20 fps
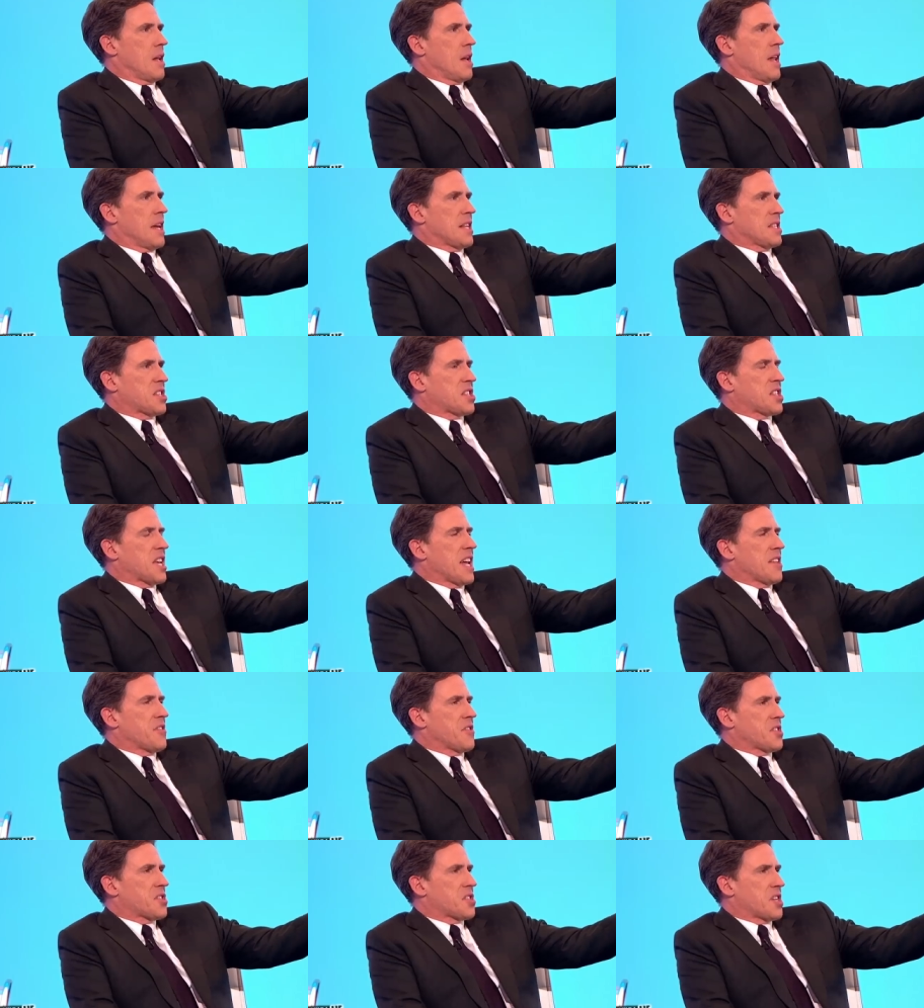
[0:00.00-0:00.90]
Let's
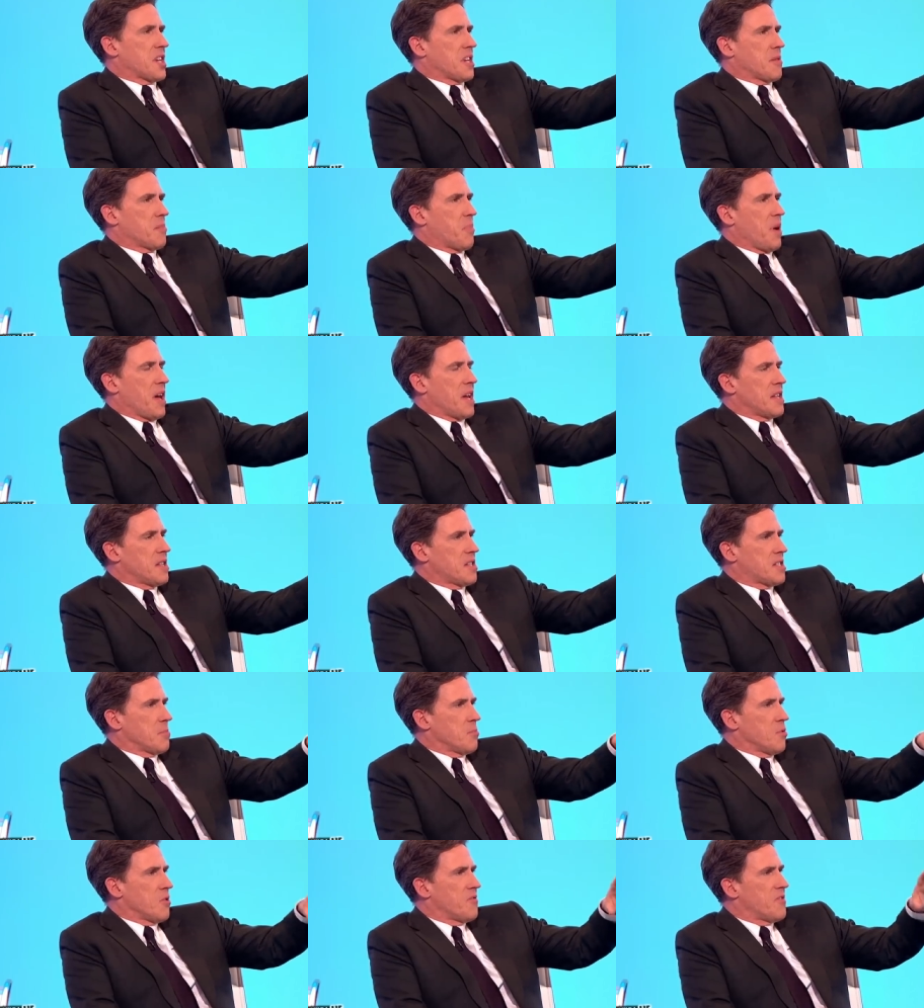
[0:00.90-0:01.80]
set the scene.
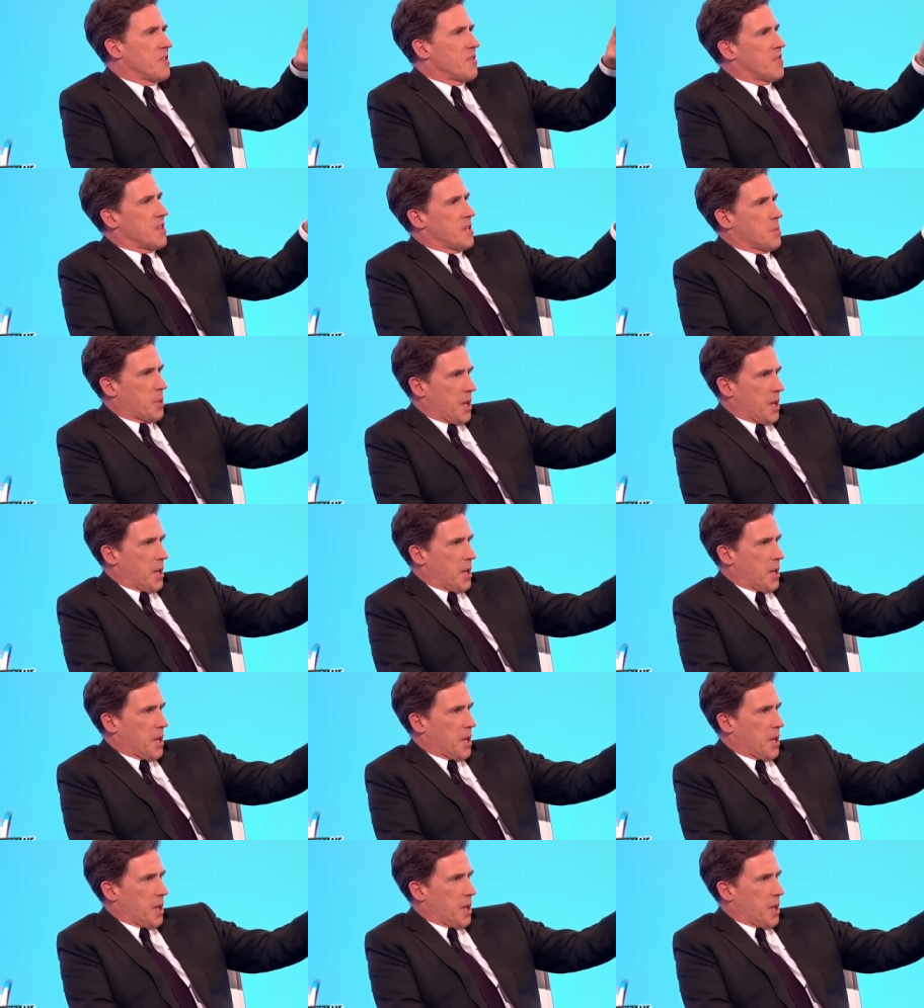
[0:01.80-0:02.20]
Paint a more vivid